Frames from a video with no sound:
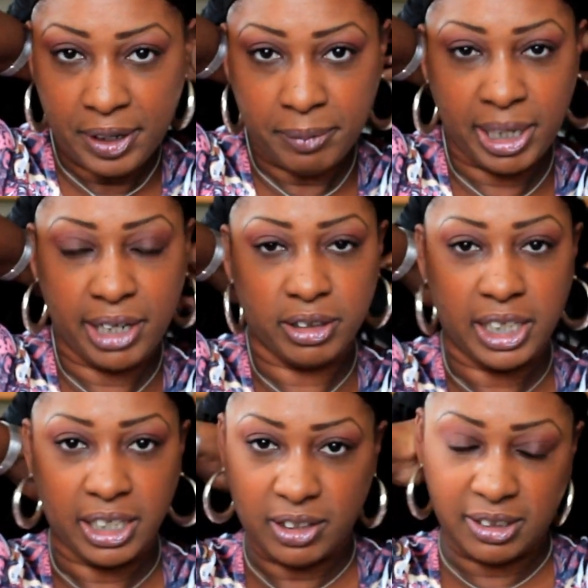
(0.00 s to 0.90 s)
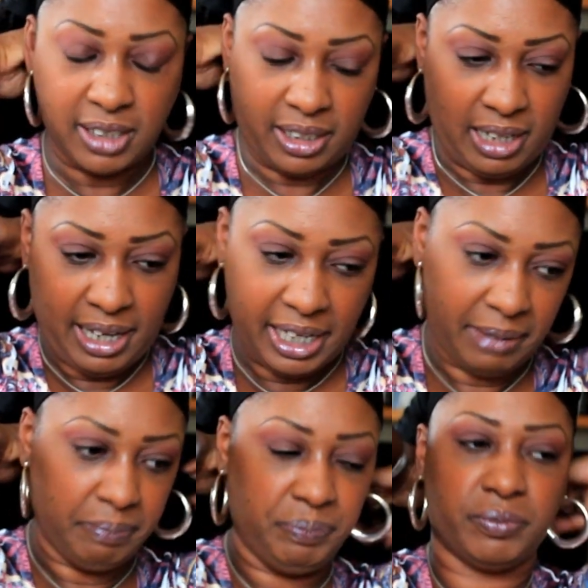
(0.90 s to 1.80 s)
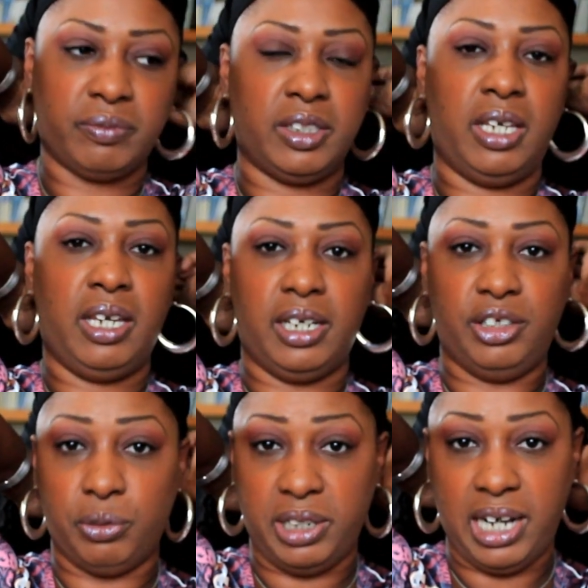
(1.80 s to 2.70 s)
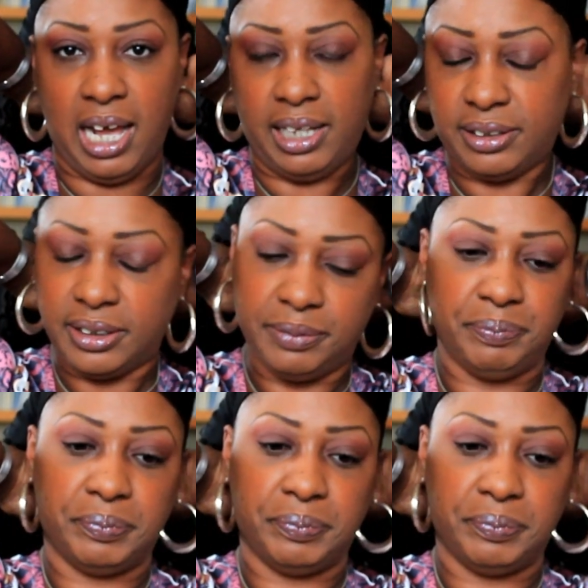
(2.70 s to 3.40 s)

my hair like this at night and I do a knot.